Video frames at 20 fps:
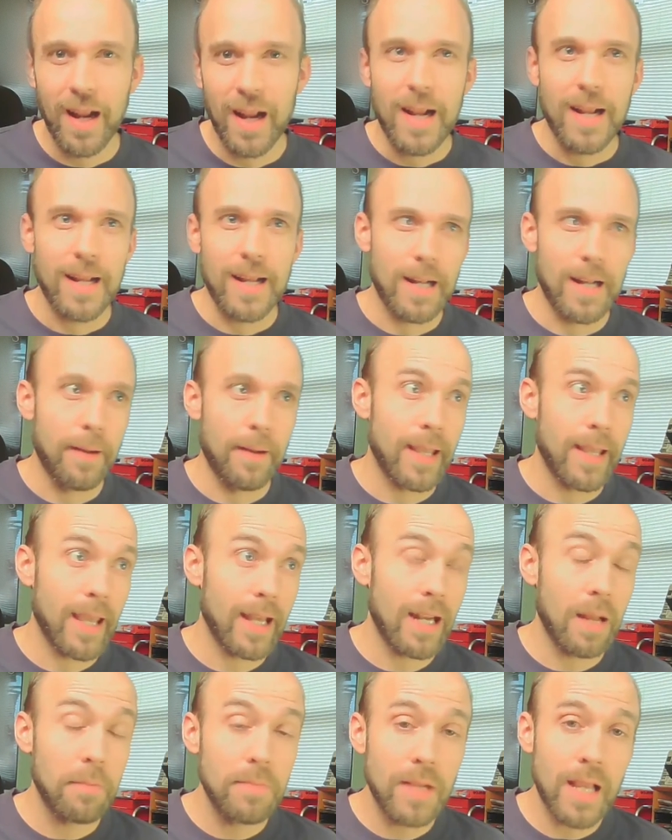Uh,
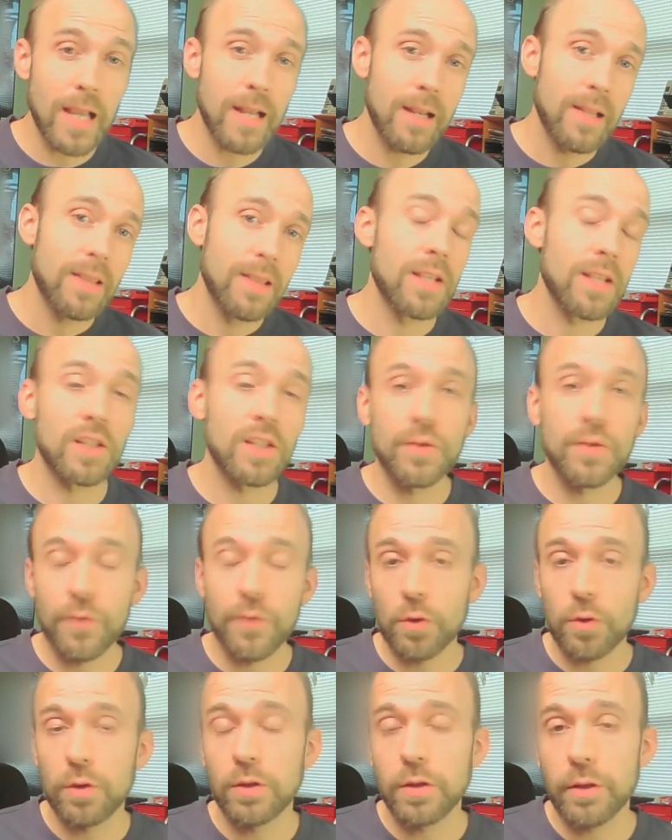again, I'm Nate. This is
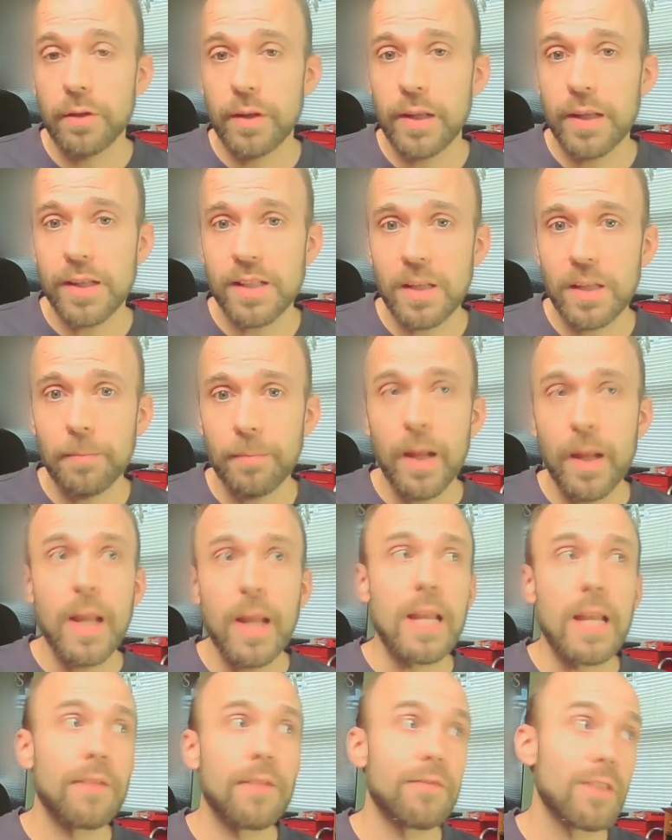Photo Learningism.
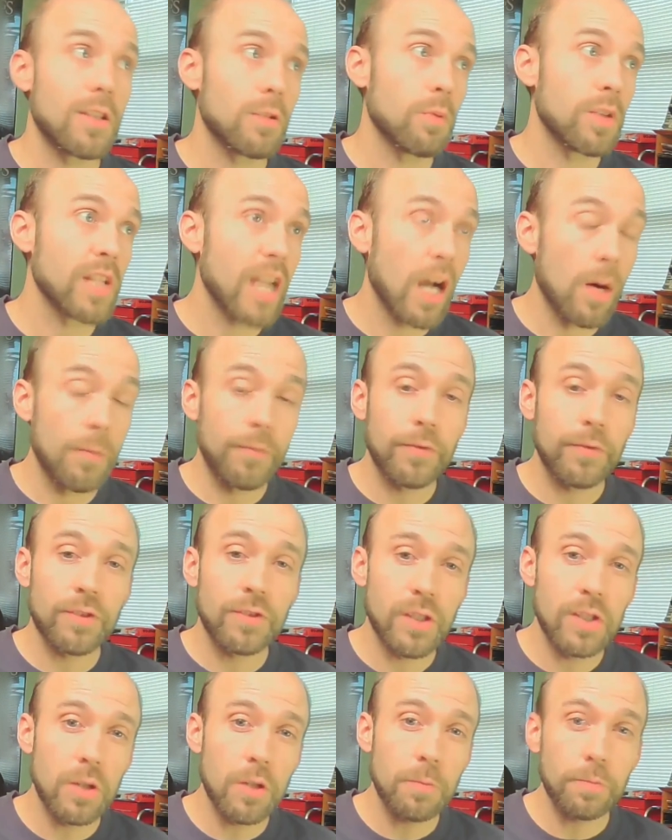If this was helpful
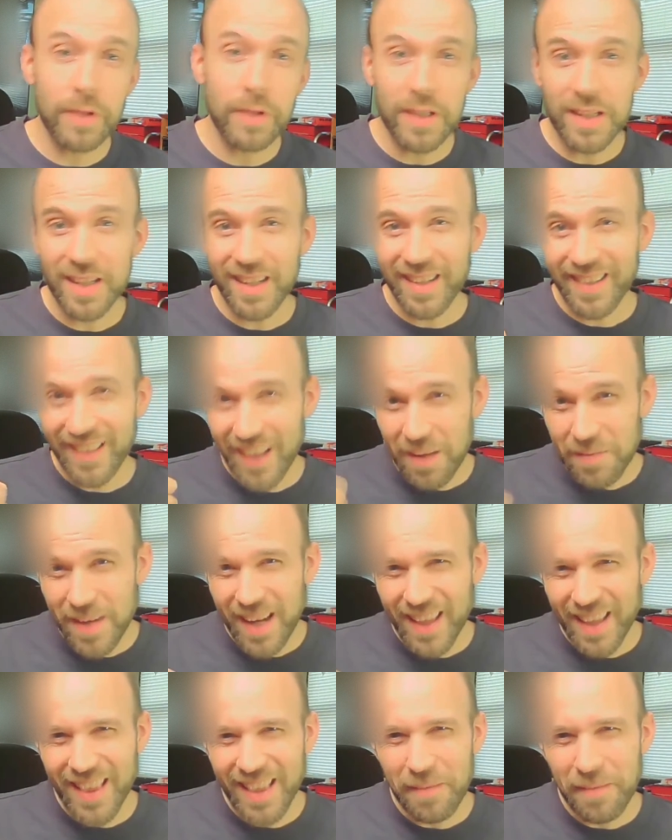to you, please give me
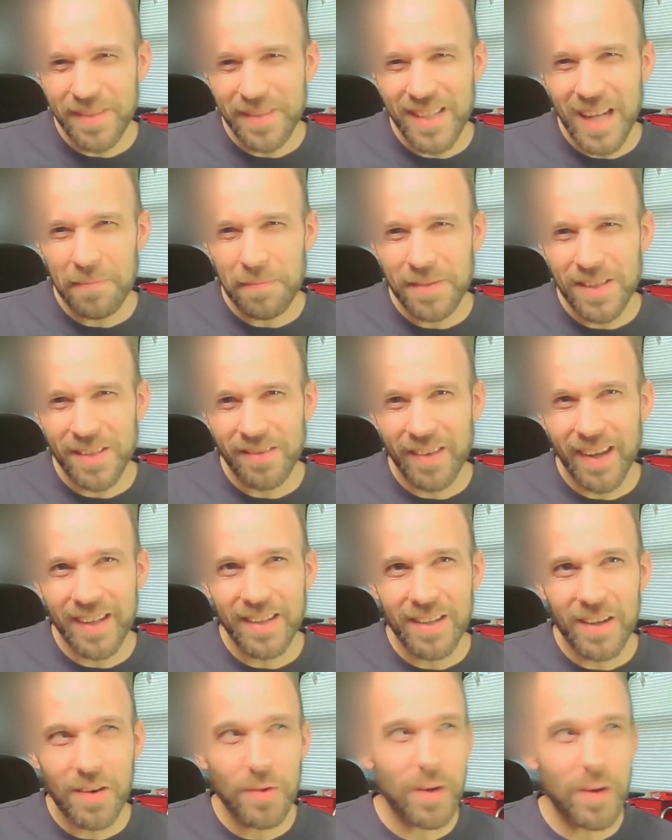a thumbs up so I
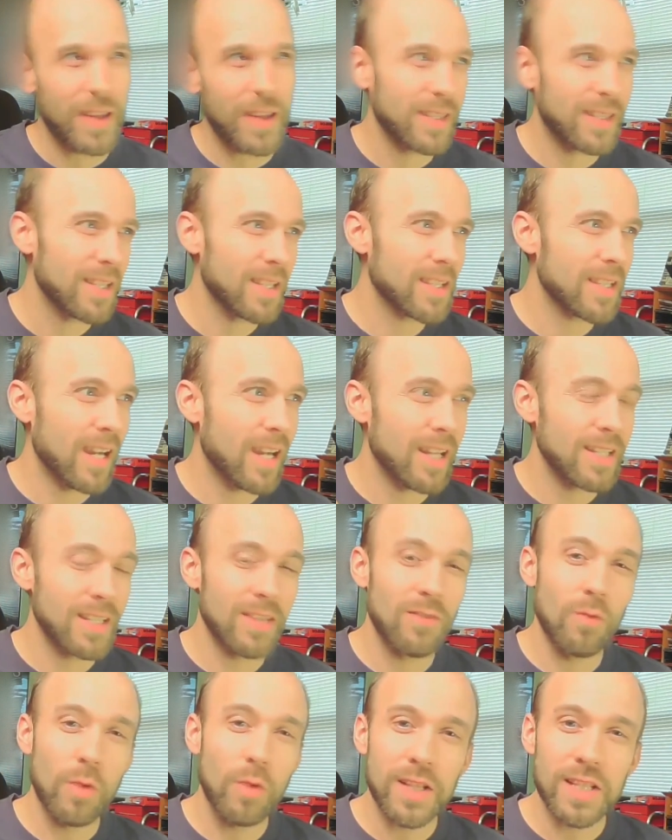know uh, that this
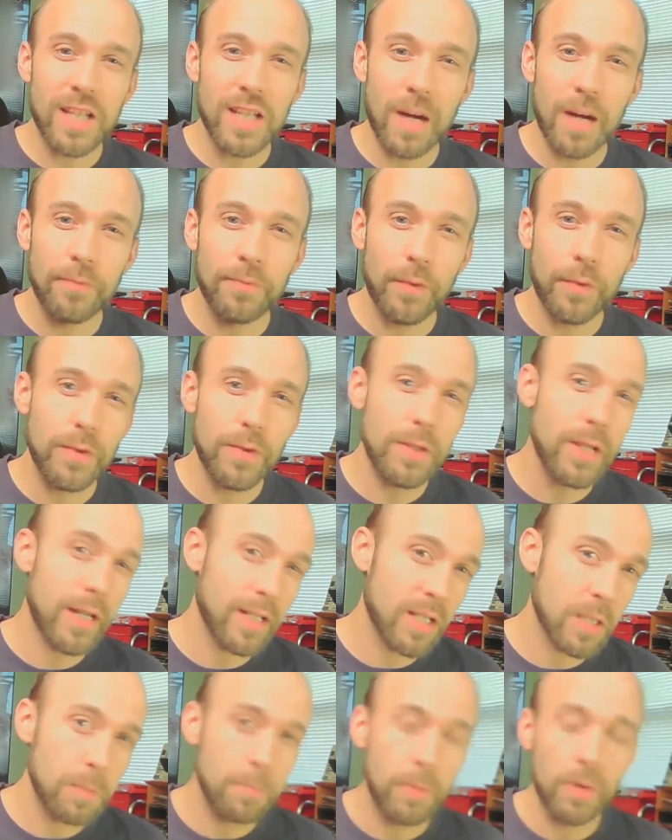content was helpful for you, that
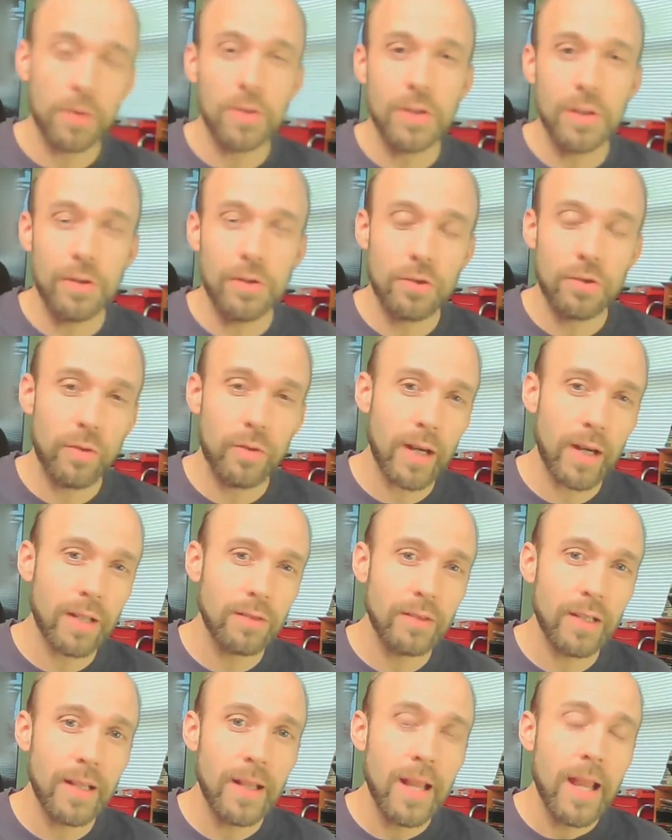it spoke to you
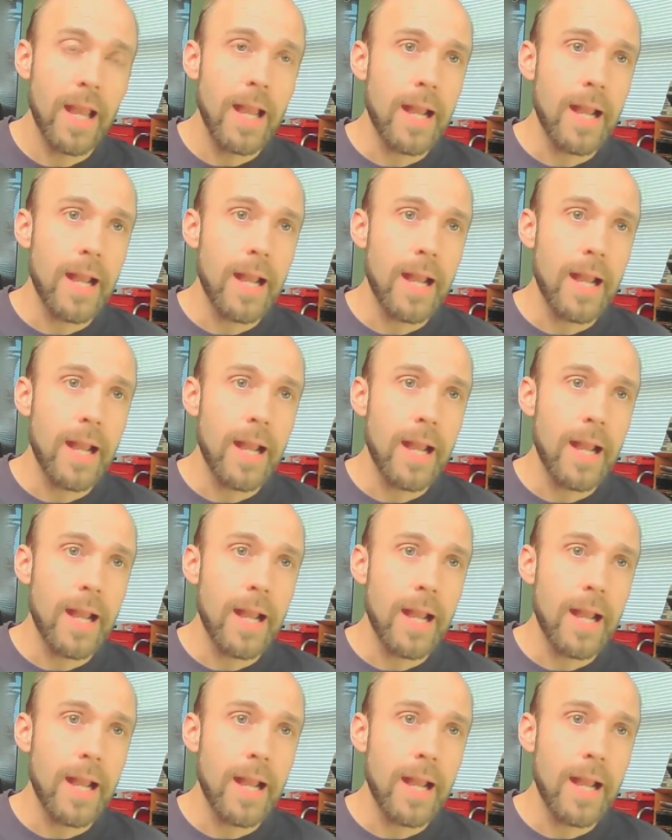directly.